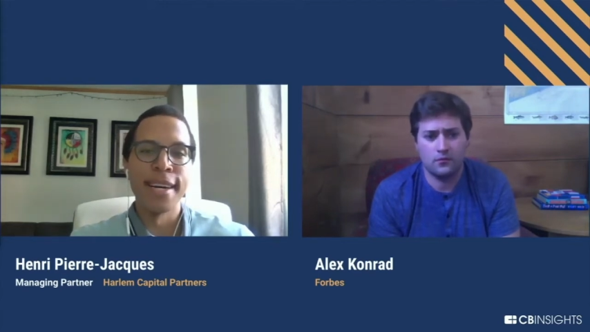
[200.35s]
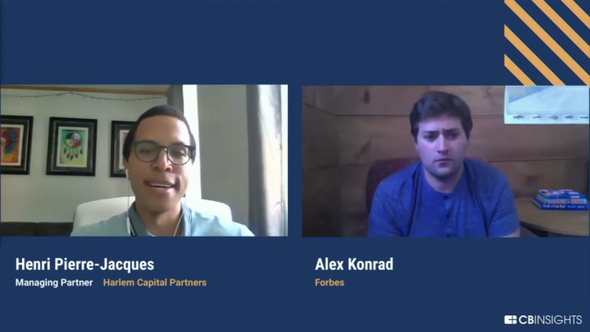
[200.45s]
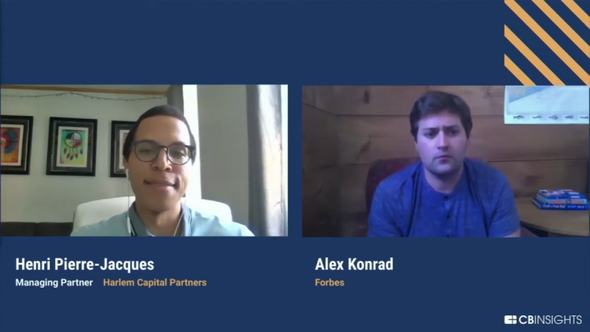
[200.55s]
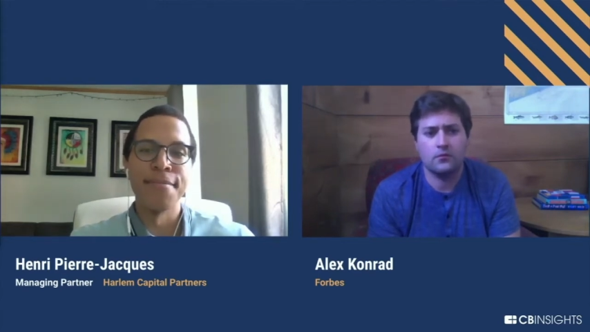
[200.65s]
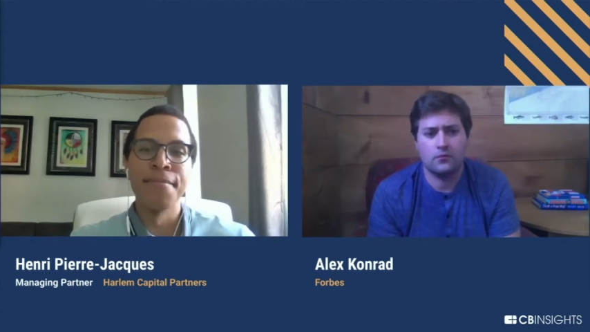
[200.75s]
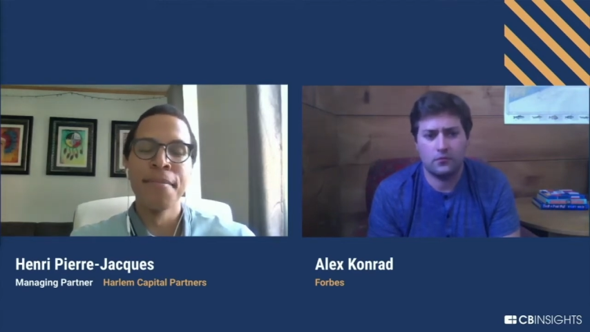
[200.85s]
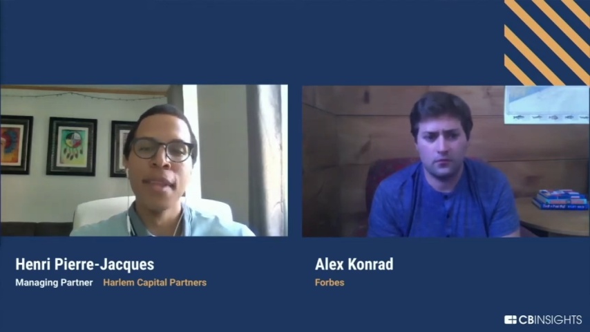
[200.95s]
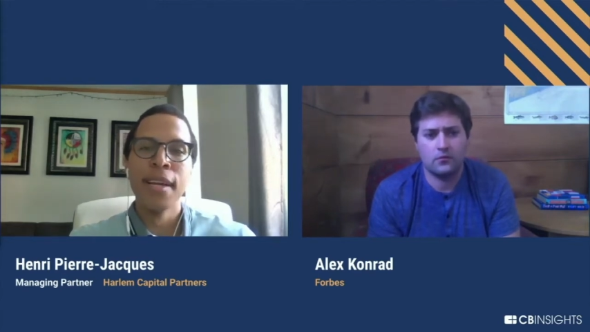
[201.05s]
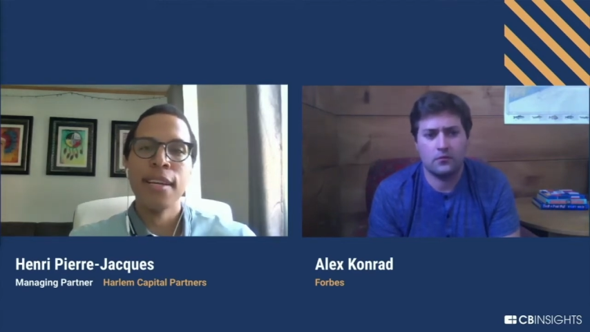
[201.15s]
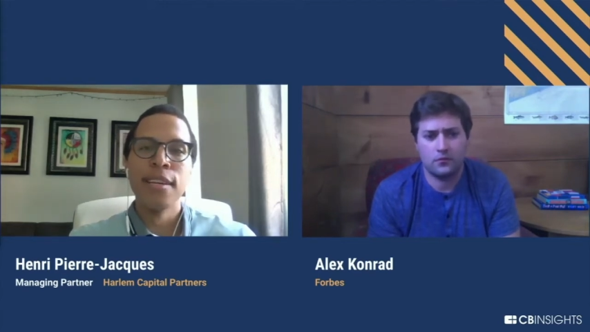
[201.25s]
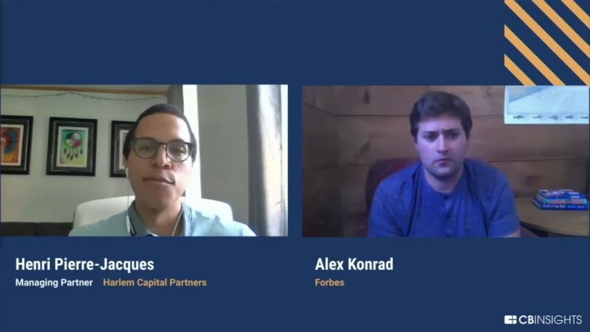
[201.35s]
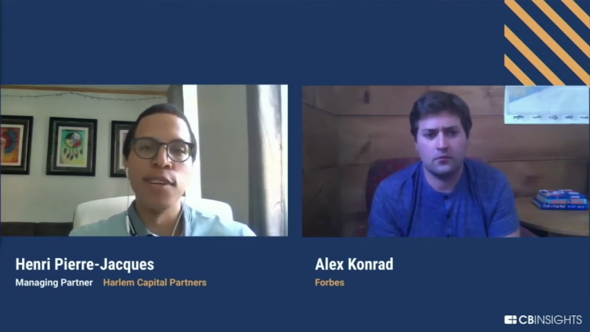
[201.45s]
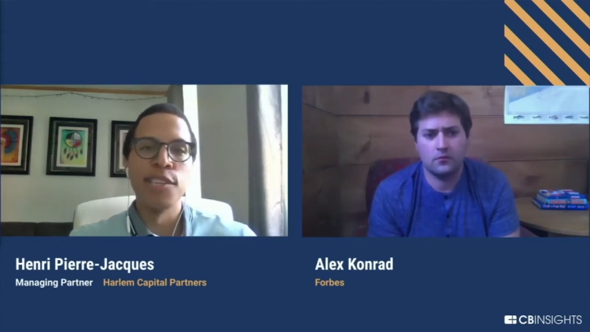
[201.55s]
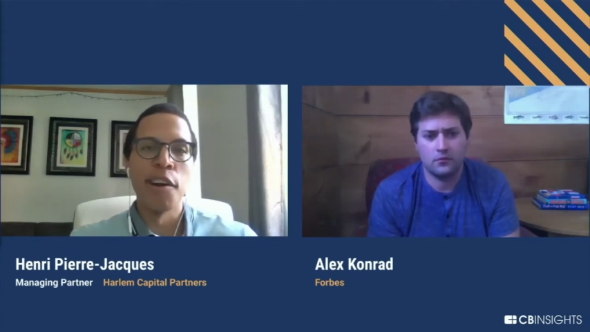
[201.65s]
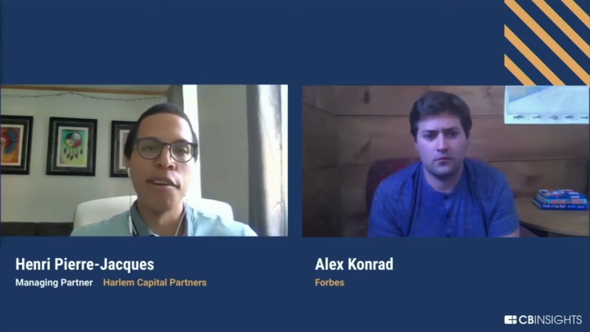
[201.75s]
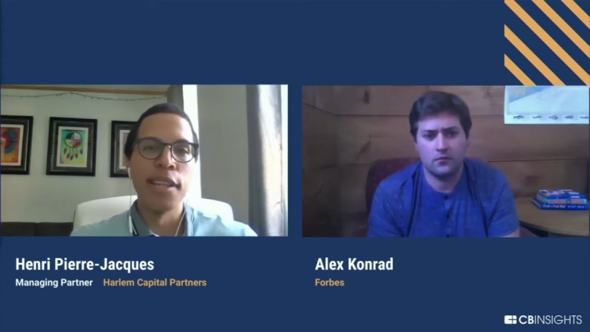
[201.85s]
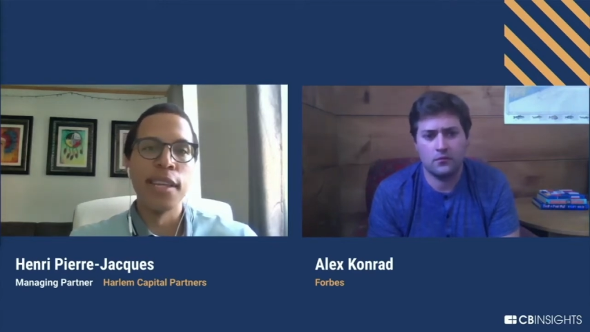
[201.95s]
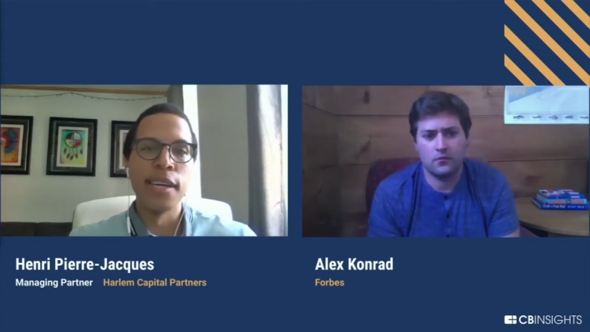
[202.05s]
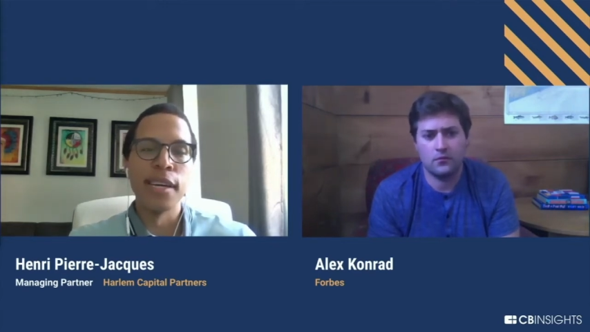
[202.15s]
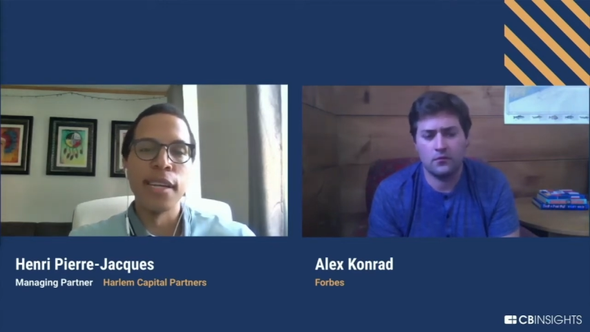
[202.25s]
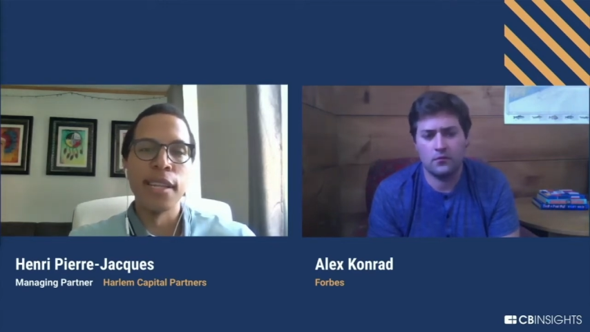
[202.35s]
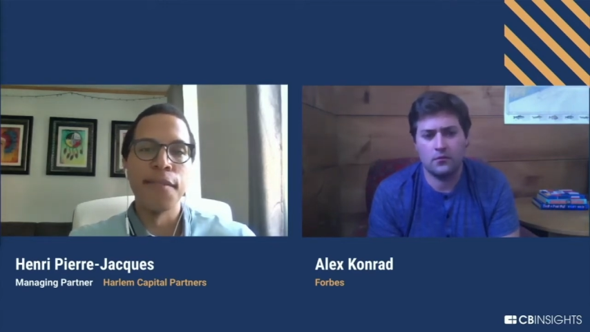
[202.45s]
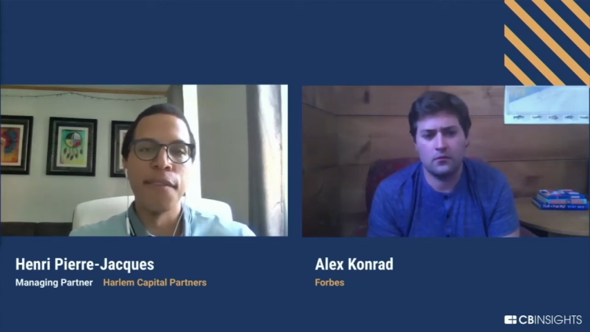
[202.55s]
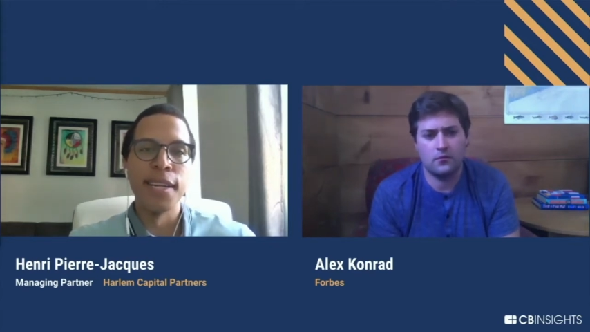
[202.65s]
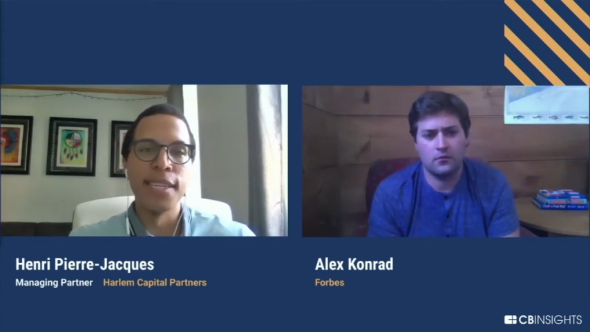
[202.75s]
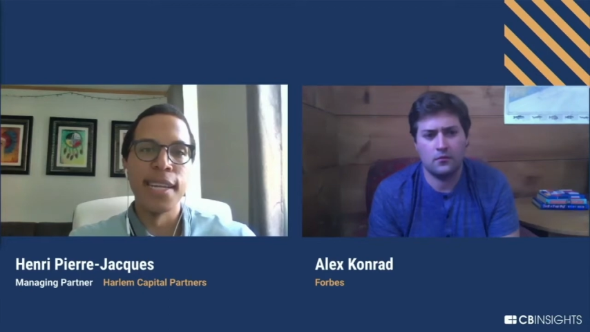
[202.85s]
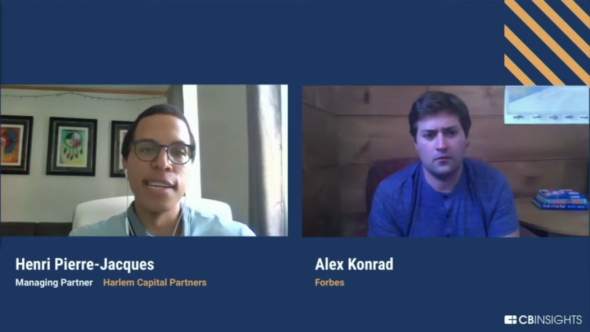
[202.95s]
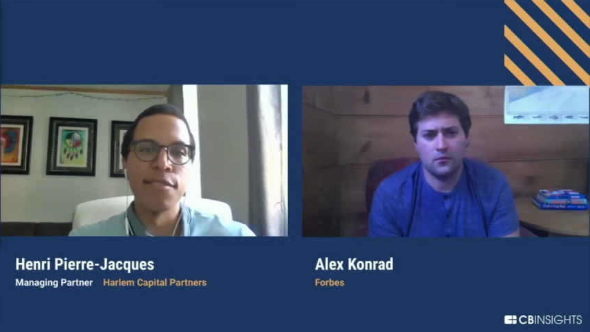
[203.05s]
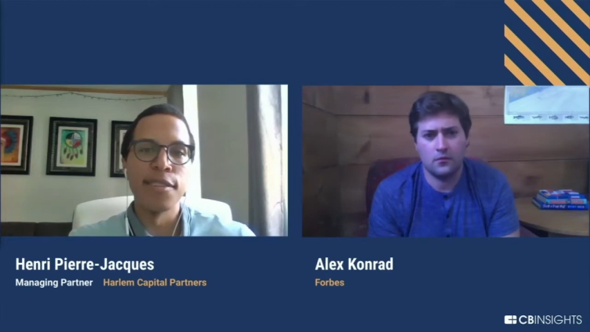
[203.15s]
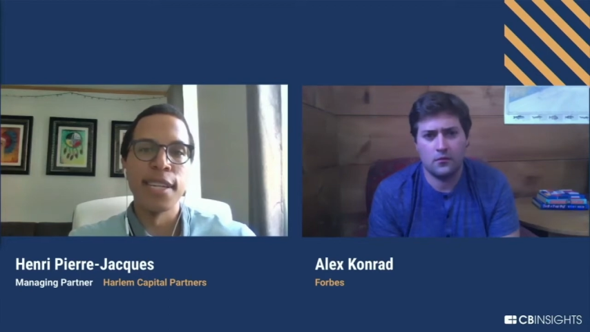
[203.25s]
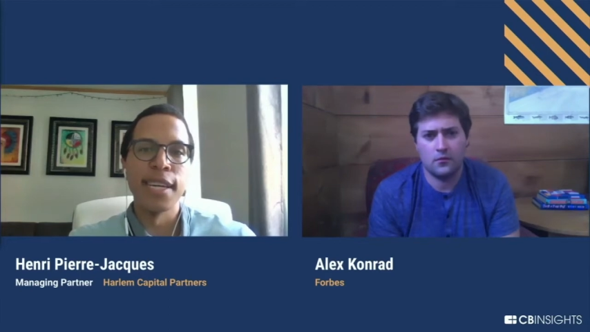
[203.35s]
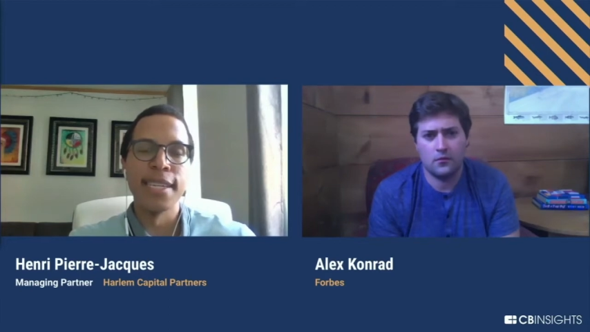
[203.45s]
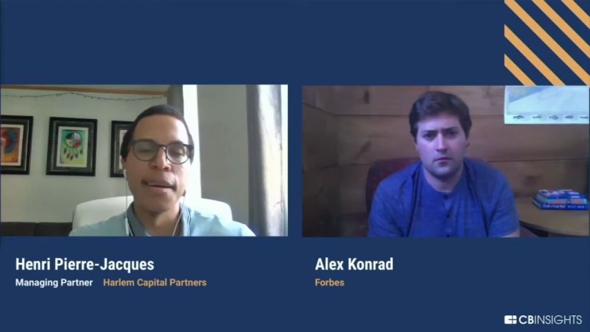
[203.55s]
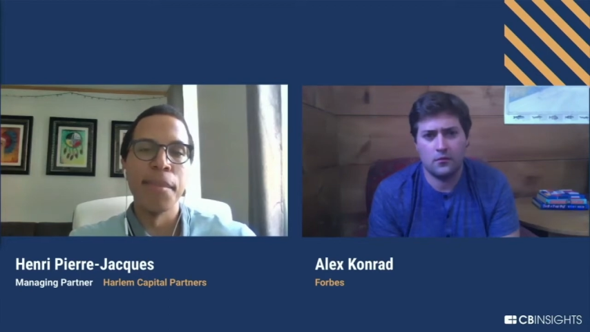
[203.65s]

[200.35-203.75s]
Speaker 1: Um, so we started the the fund as an angel syndicate,